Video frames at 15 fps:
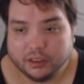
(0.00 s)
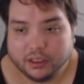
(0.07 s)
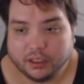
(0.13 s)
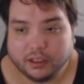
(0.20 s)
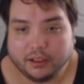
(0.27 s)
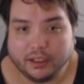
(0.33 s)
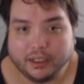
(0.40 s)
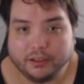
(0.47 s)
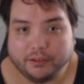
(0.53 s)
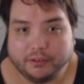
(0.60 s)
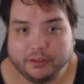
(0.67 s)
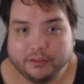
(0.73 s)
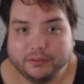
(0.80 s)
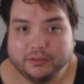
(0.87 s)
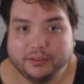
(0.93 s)
All right,
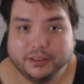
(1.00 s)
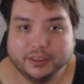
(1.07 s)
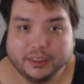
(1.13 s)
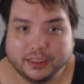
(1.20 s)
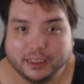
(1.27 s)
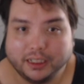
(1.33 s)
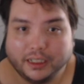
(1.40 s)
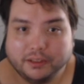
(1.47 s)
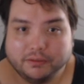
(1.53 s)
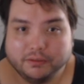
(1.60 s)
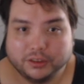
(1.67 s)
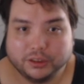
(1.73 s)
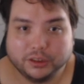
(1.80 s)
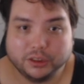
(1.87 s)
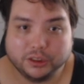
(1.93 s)
everyone. You take care.
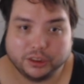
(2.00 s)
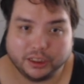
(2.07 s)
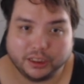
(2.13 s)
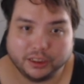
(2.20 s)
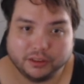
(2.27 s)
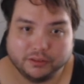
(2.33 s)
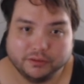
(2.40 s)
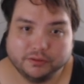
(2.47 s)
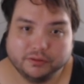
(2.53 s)
It's good to see you.